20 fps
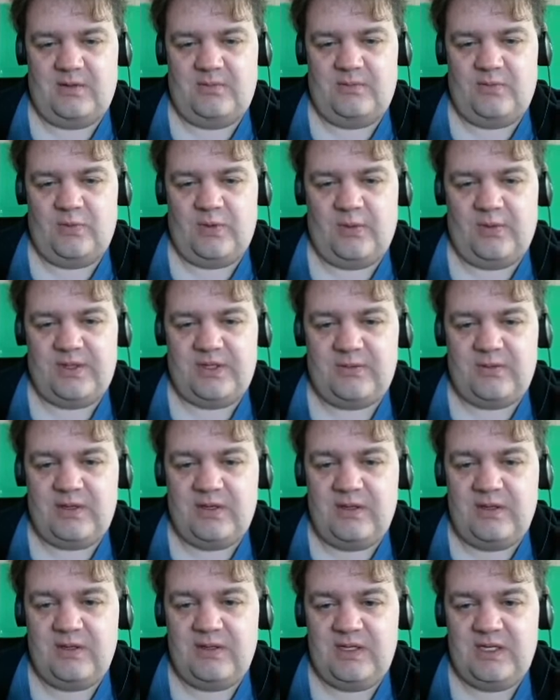We want this one.
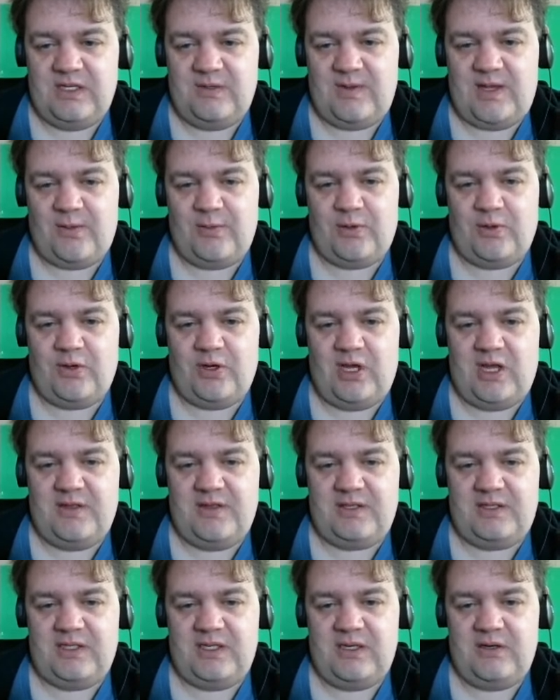There's a man with a good eye.
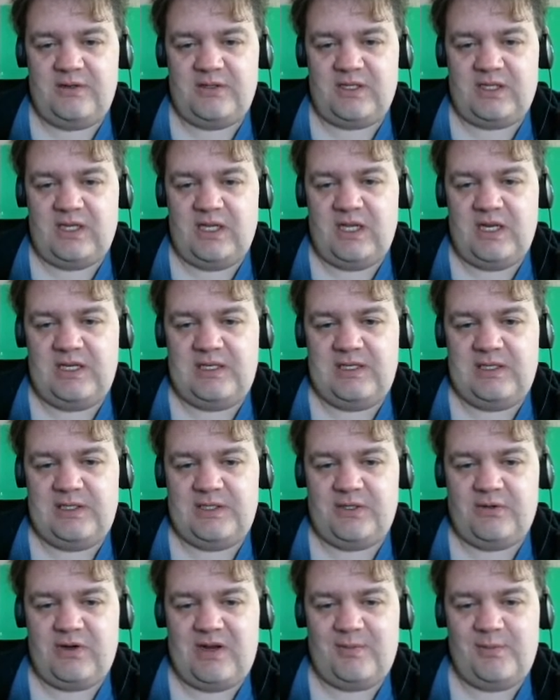This here is the keenest little
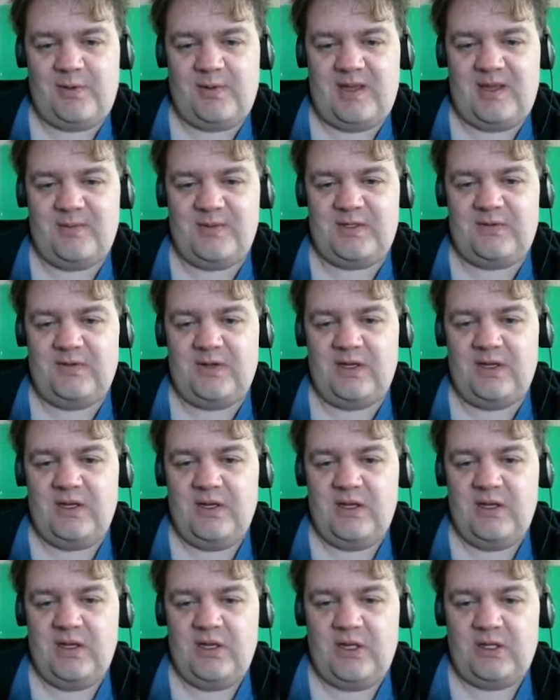scrambler in the hemisphere.
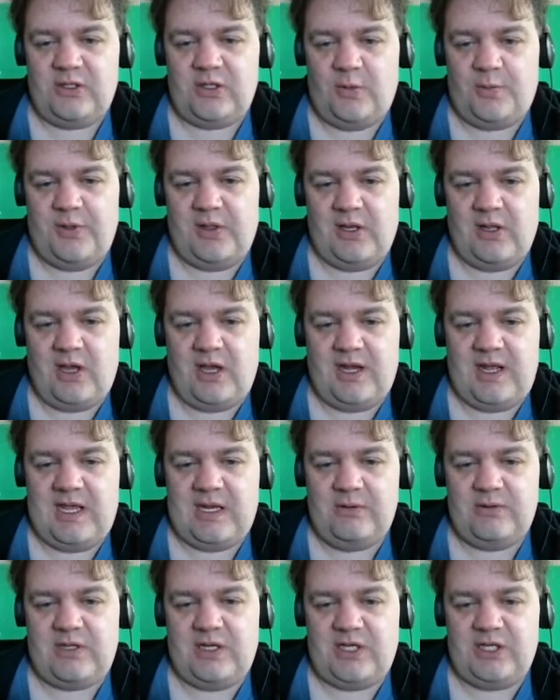Top of the line,
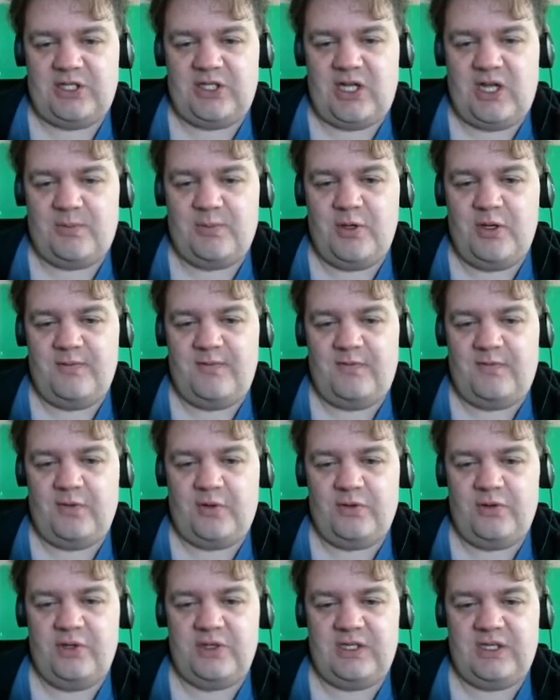handles like a charm, perfect for
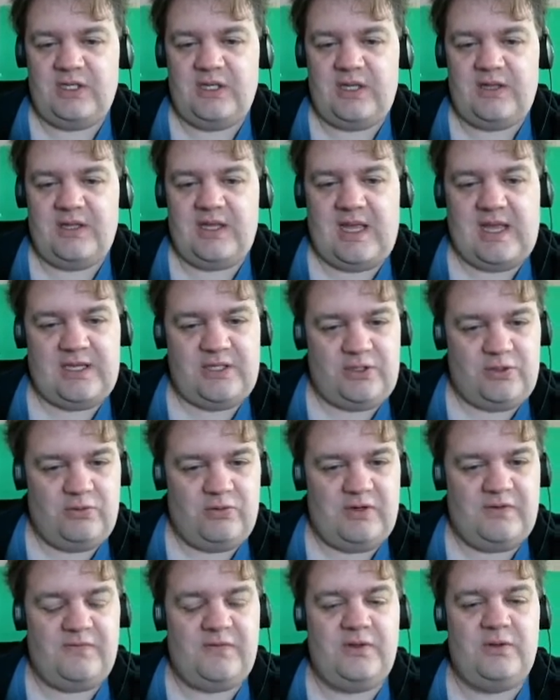cruising the
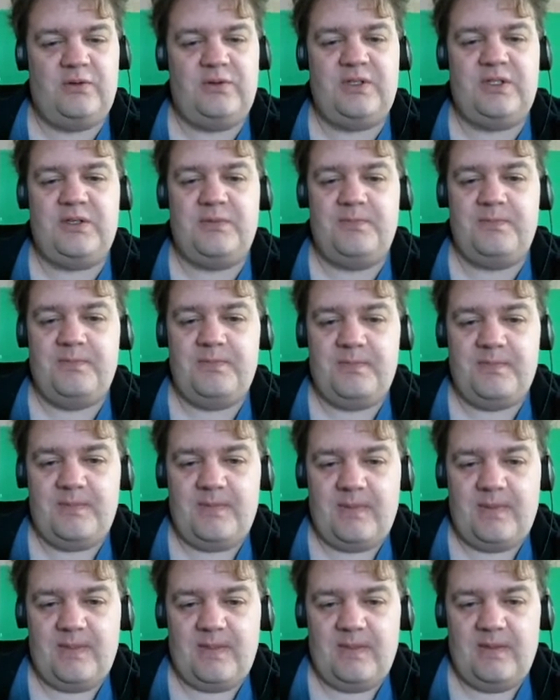asteroid fields.
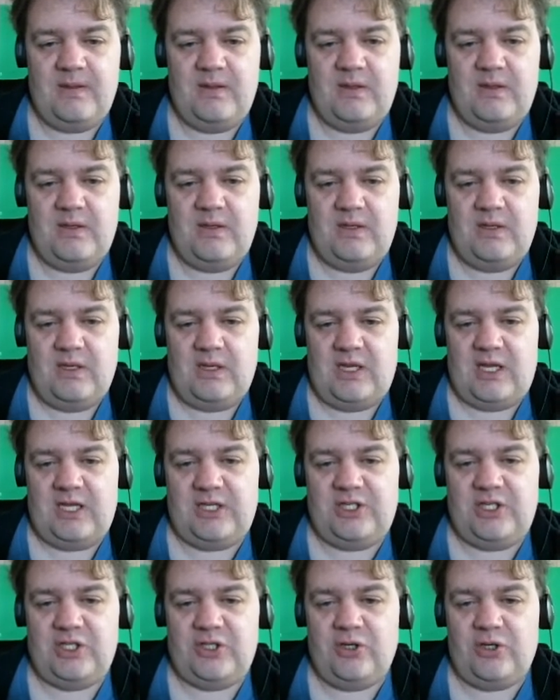And
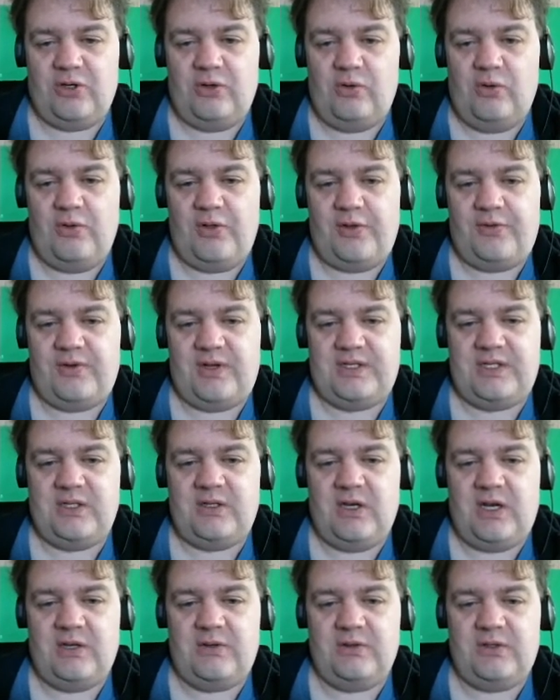she's got all the thrust a
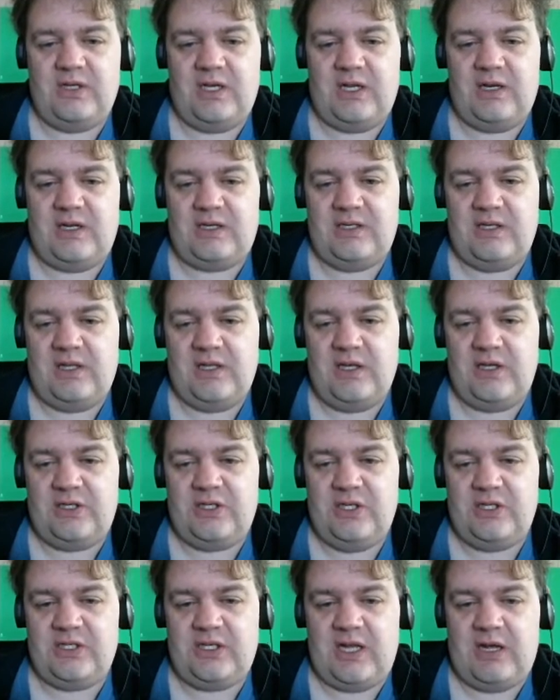guy could need. I tell you,
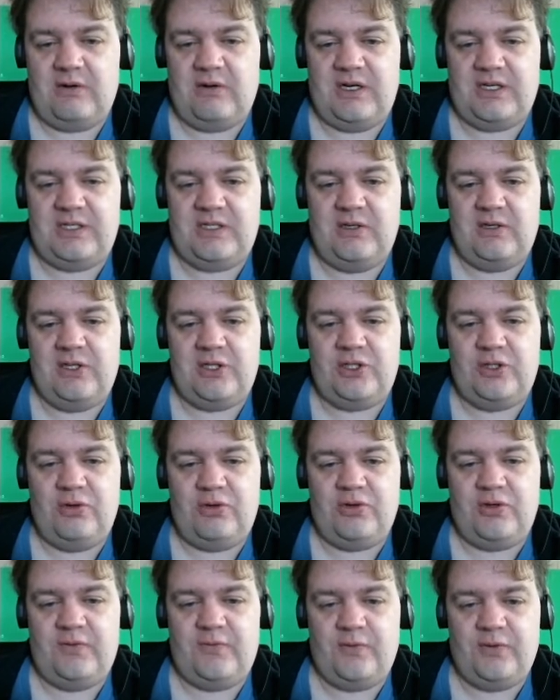she's an outright steal at
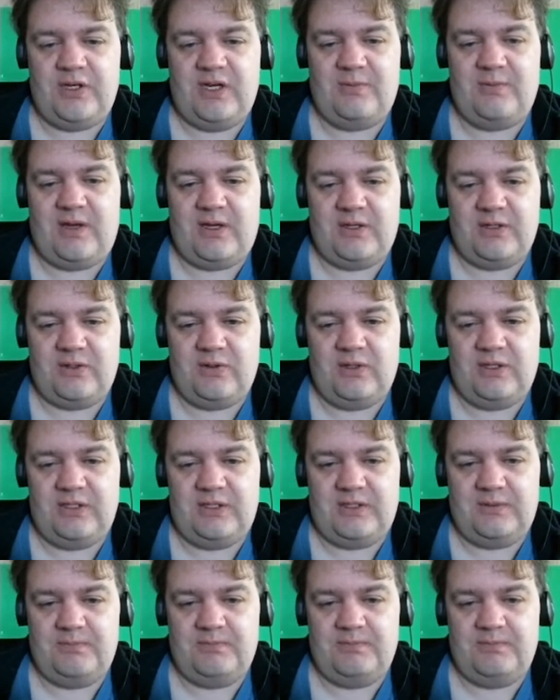214 buckazoids.